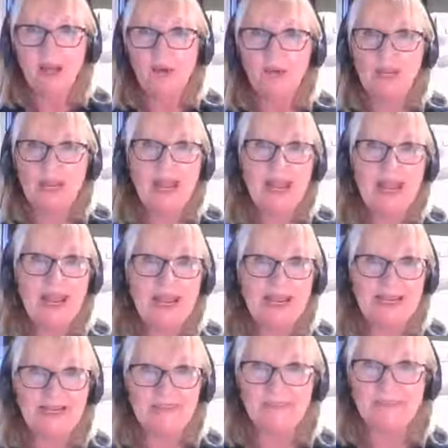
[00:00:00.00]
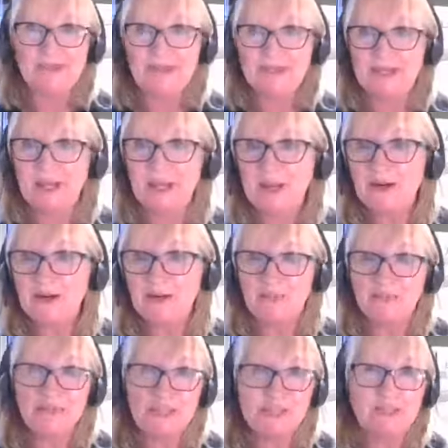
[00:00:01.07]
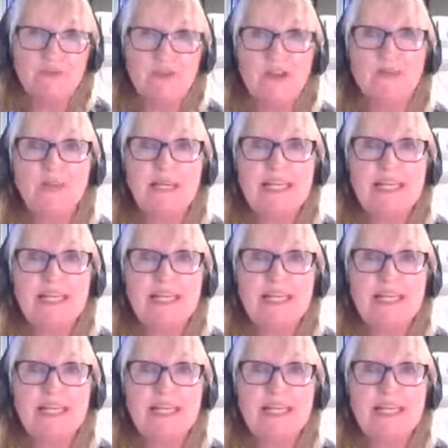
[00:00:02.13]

Okay, so just a few